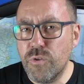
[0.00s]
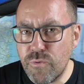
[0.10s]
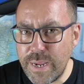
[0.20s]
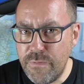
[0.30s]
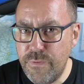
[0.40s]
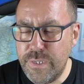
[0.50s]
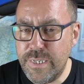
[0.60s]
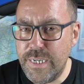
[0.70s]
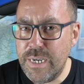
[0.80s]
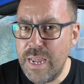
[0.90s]
great
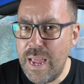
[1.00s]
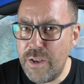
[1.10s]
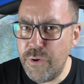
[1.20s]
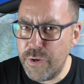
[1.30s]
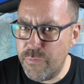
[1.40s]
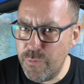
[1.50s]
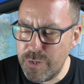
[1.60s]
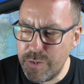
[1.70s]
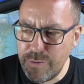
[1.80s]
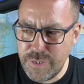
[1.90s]
footage, and you can
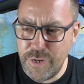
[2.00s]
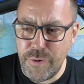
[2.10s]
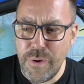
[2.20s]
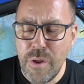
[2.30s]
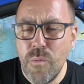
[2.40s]
afford to do 2.